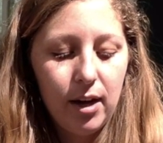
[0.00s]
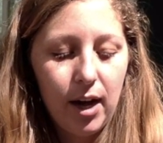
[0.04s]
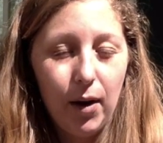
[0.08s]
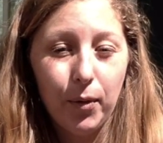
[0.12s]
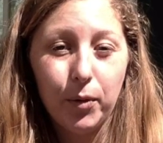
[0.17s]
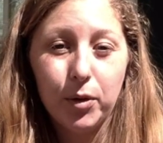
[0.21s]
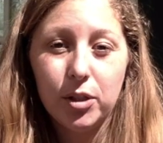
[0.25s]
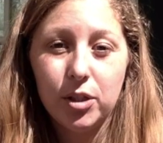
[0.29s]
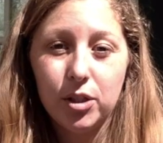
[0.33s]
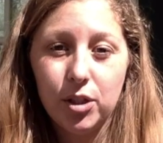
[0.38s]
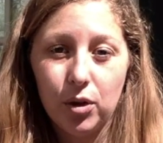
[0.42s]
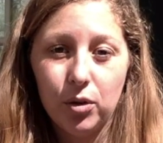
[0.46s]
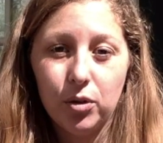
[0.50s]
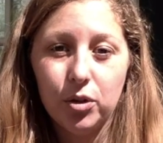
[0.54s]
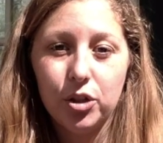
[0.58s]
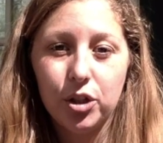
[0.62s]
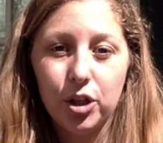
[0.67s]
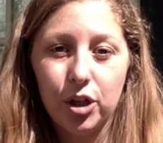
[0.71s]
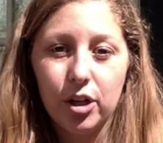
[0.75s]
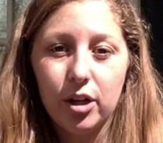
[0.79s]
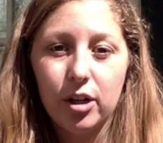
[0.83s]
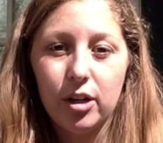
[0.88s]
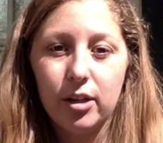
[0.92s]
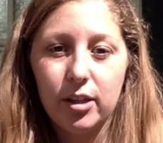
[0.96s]
was so
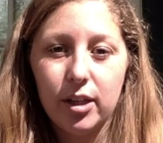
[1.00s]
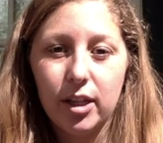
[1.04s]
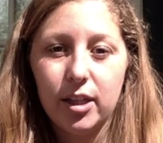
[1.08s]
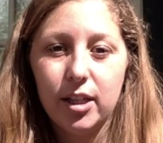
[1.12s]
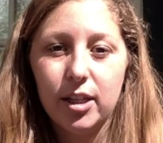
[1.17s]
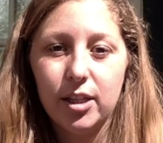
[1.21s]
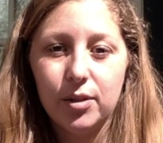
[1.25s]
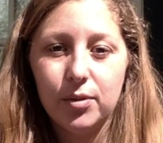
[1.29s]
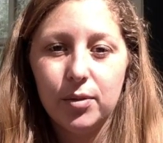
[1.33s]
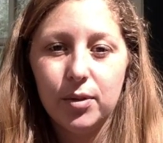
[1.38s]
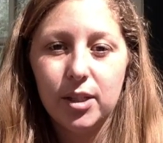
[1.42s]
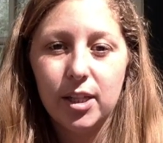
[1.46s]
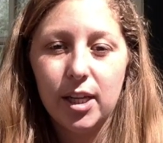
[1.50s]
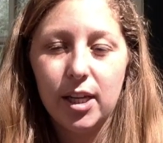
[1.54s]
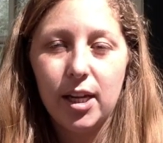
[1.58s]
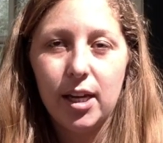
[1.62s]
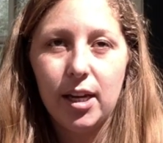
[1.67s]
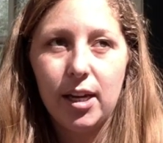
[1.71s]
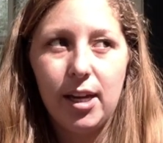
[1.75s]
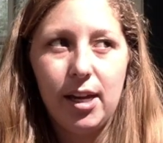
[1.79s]
sure that this was it,